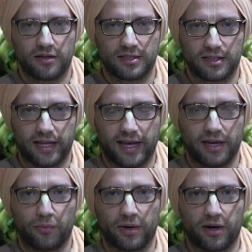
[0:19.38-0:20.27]

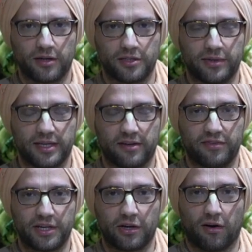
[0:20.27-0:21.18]
today we are doing a
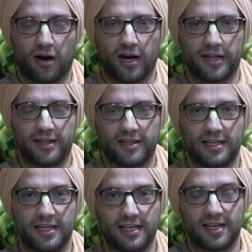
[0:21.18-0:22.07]
video on
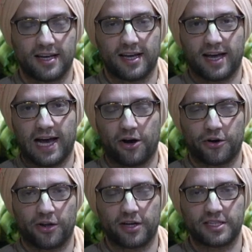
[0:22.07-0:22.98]
the how
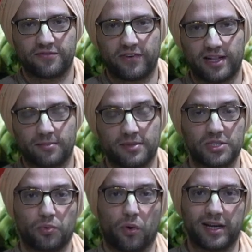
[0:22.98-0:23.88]
to develop the
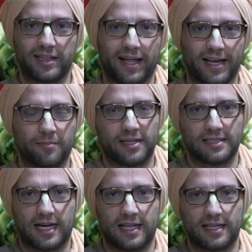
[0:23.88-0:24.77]
swan-like
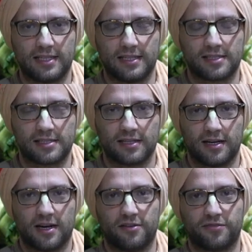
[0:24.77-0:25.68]
mentalities
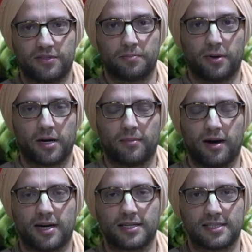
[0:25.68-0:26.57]
of the
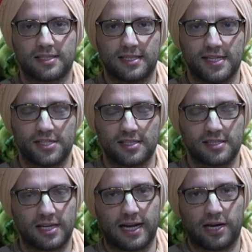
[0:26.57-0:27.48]
Paramahansa
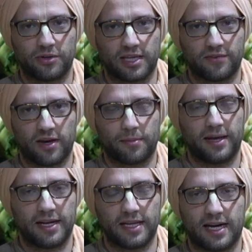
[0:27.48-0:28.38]
sages and how to give up
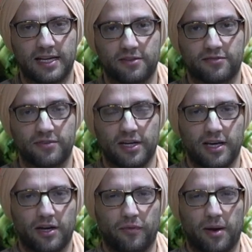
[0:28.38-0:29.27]
any kind of
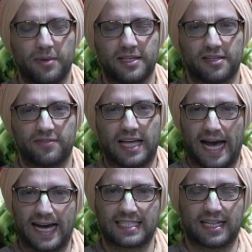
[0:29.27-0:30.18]
remnants of the
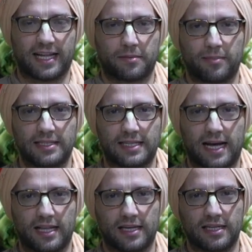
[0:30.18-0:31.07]
ass-like
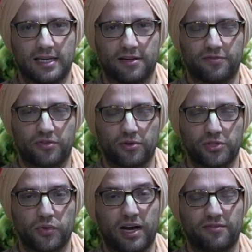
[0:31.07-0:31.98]
mentality of
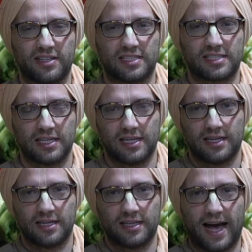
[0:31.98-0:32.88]
those who have this
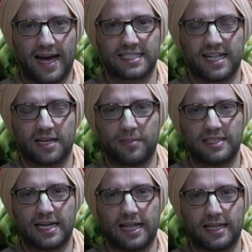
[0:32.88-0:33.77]
the ass-like
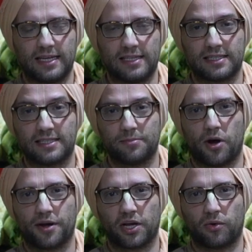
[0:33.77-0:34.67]
mentality is a
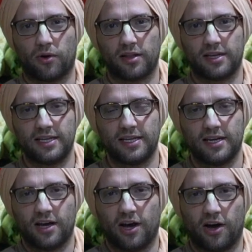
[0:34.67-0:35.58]
demonic quality
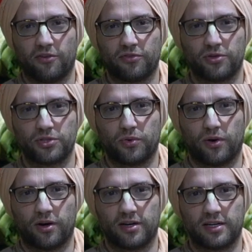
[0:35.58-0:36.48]
of those who
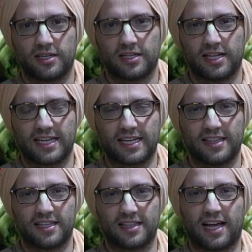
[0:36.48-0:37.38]
are like
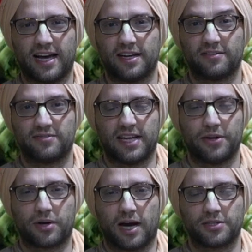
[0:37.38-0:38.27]
in the line of
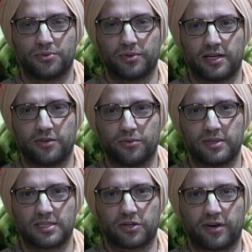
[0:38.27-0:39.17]
Dhenukasura, who
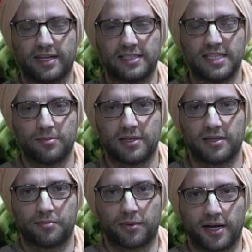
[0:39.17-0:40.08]
is a great demon
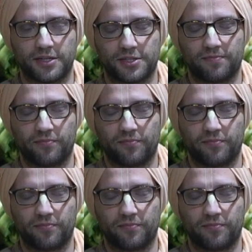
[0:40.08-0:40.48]
in Braj.